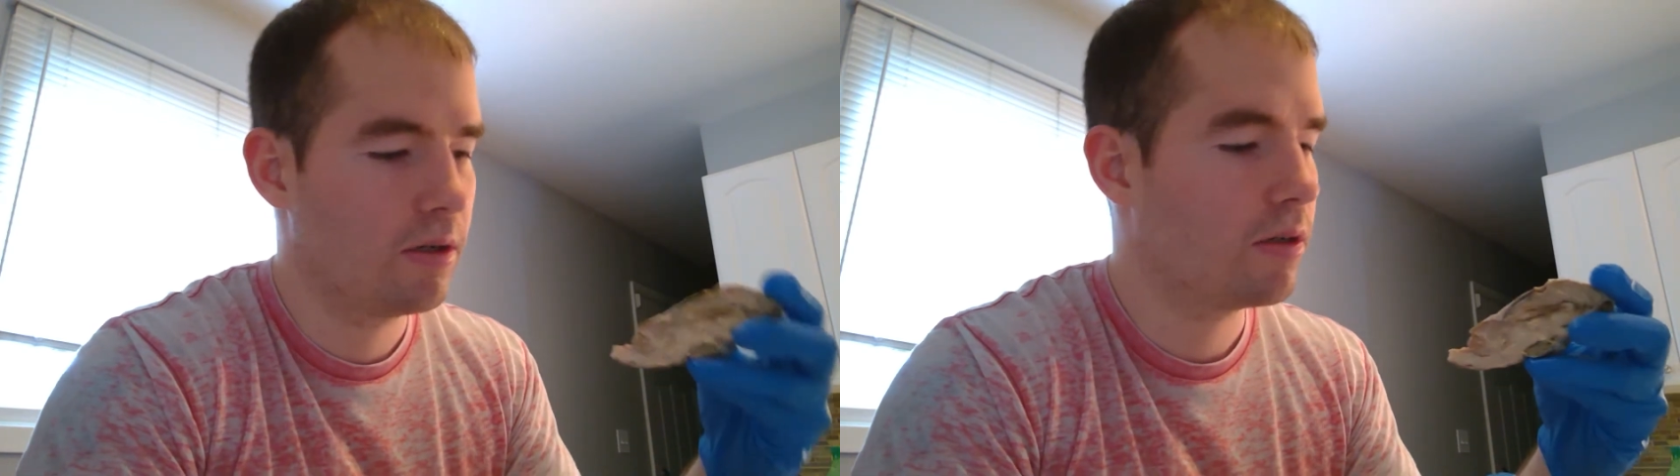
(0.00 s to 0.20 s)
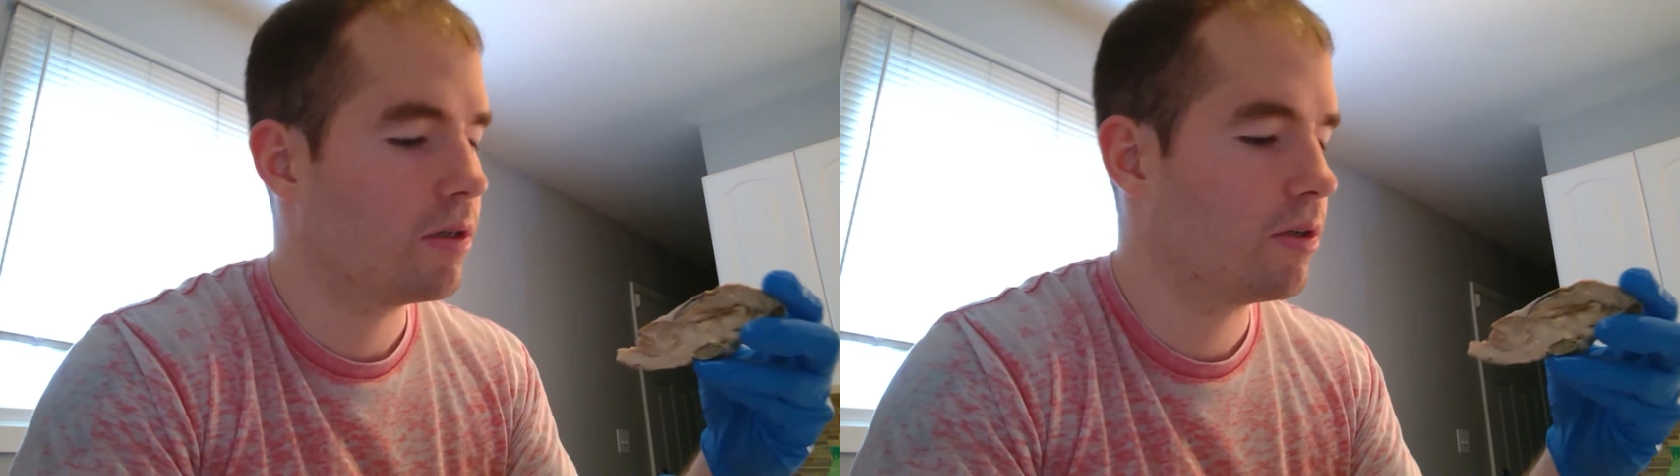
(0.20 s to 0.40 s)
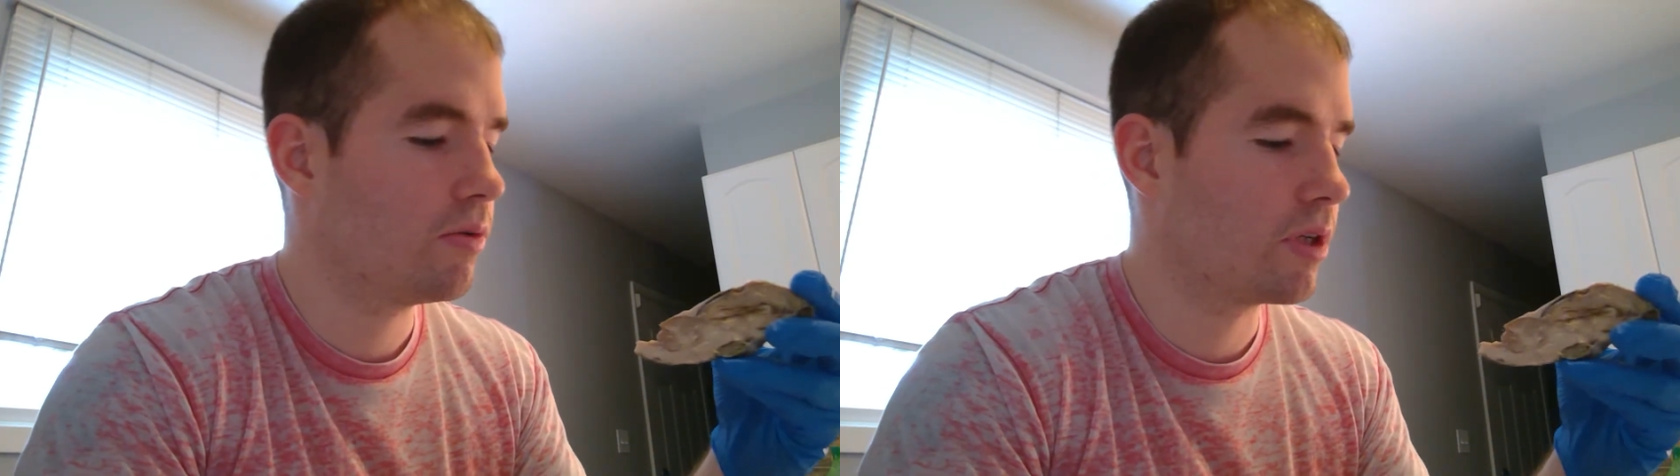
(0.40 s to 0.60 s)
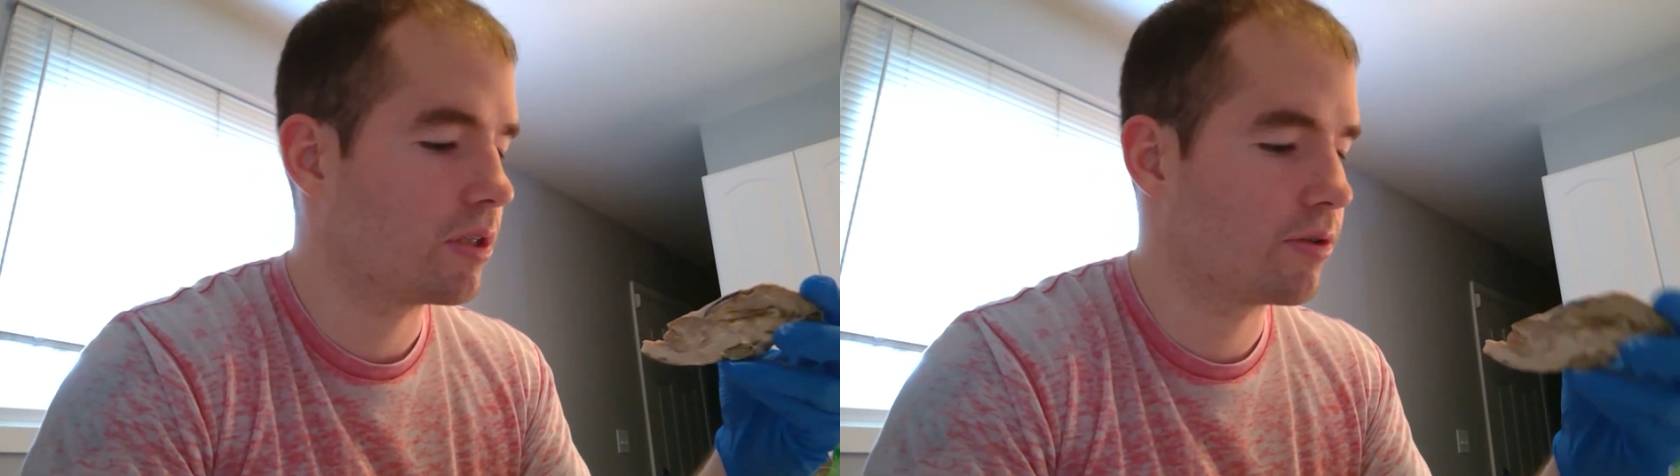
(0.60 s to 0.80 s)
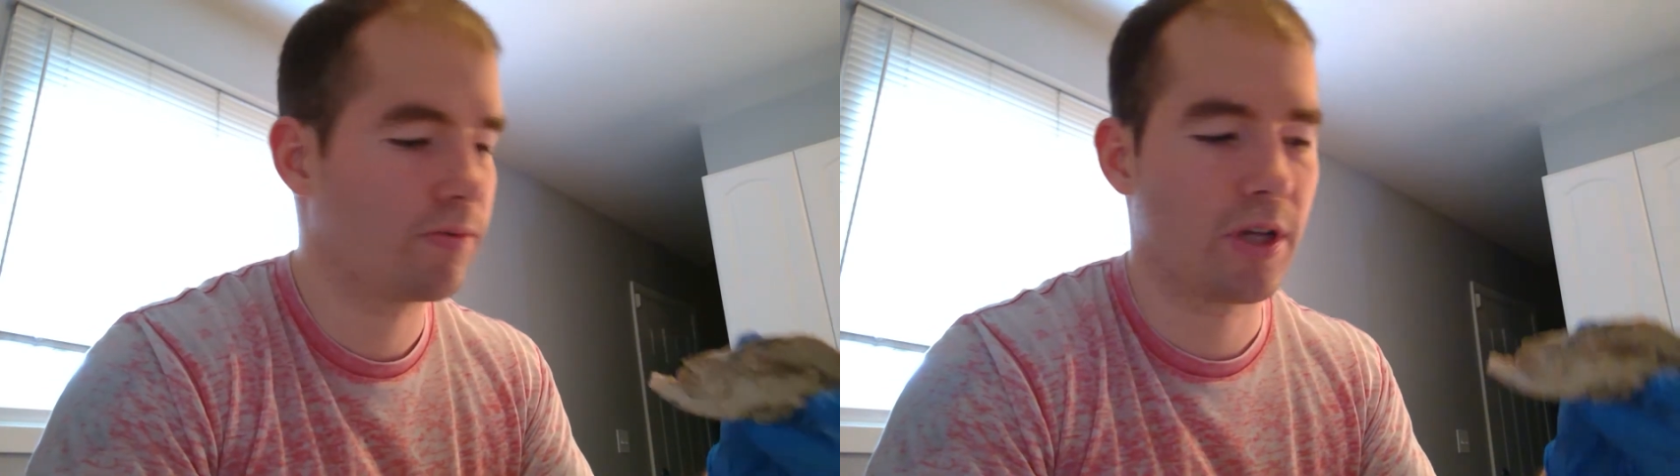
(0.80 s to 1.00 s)
What
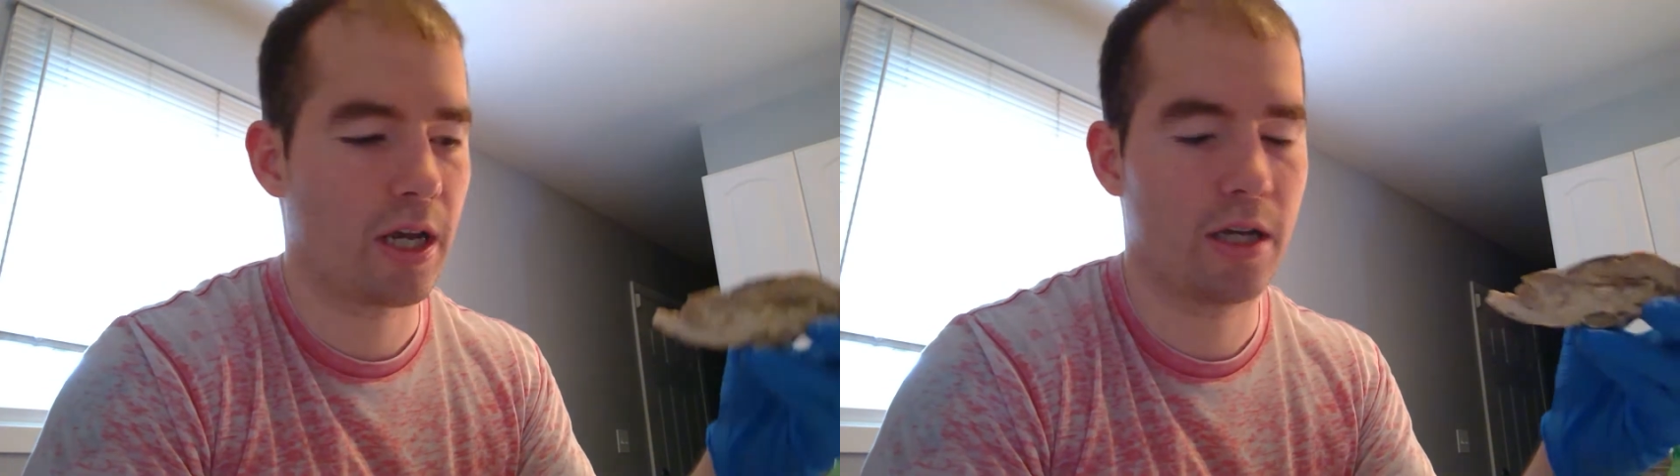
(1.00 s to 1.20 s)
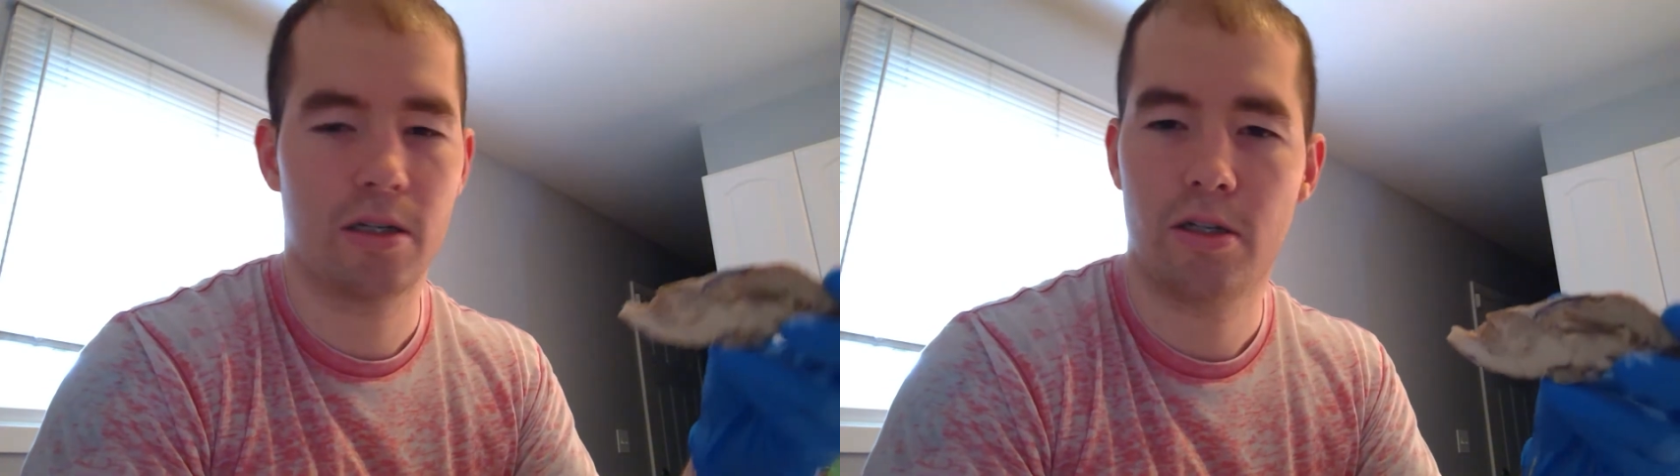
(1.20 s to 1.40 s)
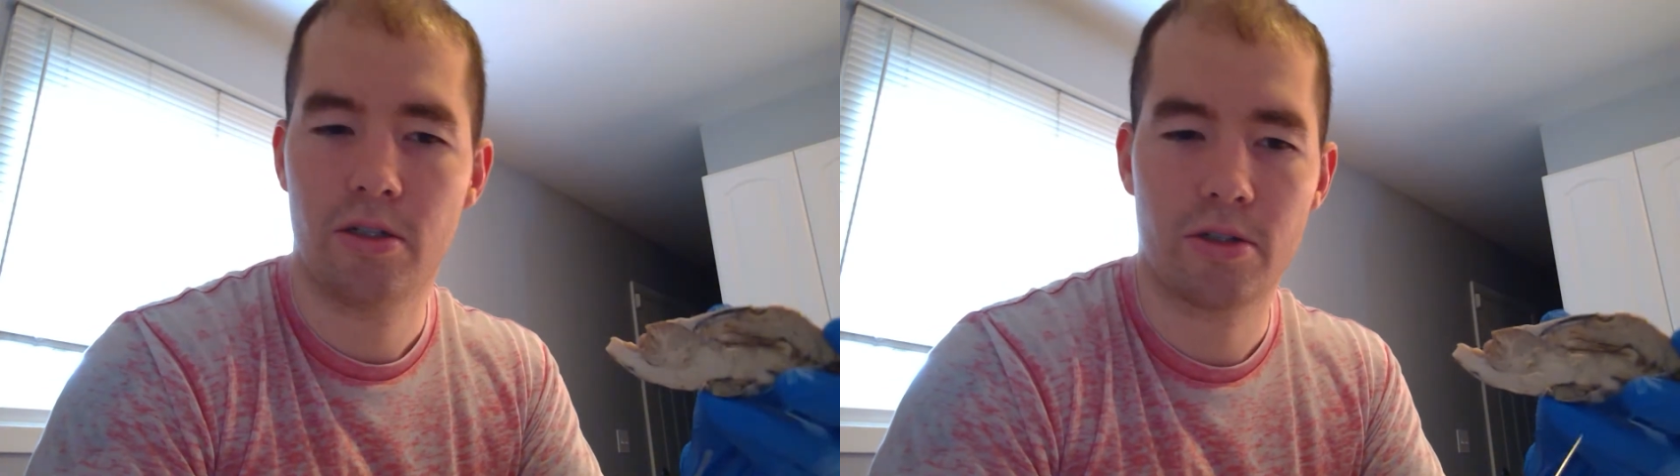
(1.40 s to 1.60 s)
else we got?